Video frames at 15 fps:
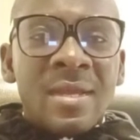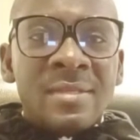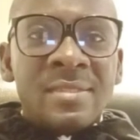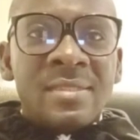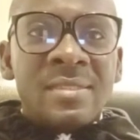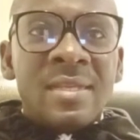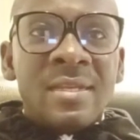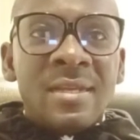
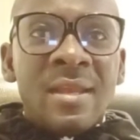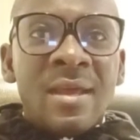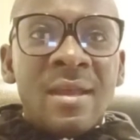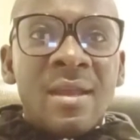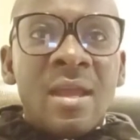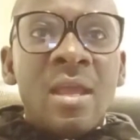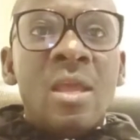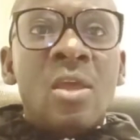and Sri
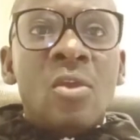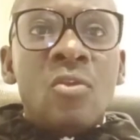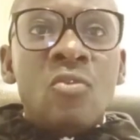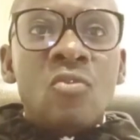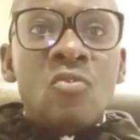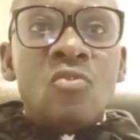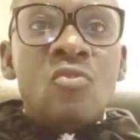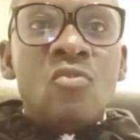Lanka,
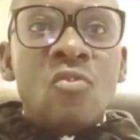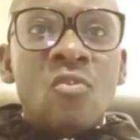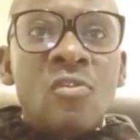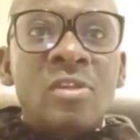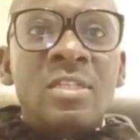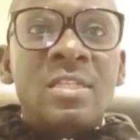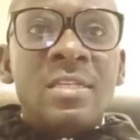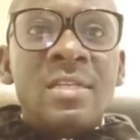you do
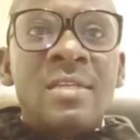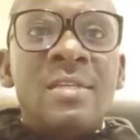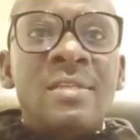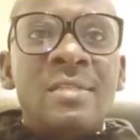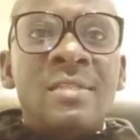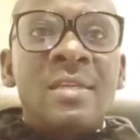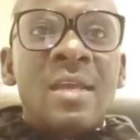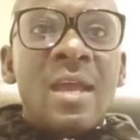not
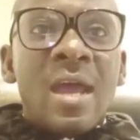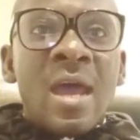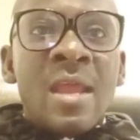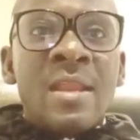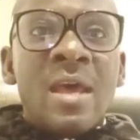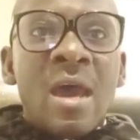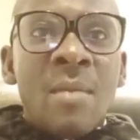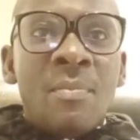need
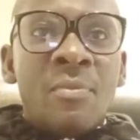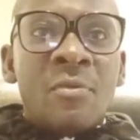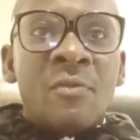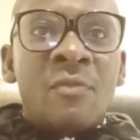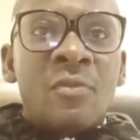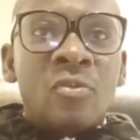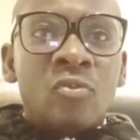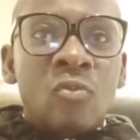an
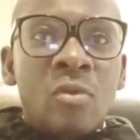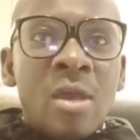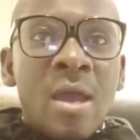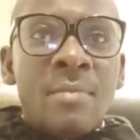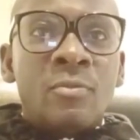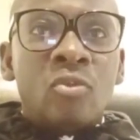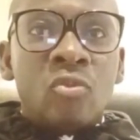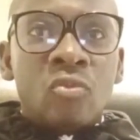approval to
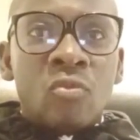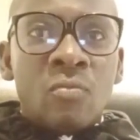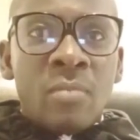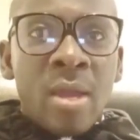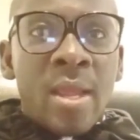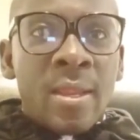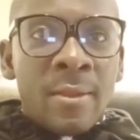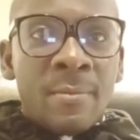come to
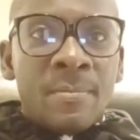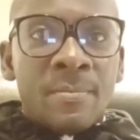Dubai.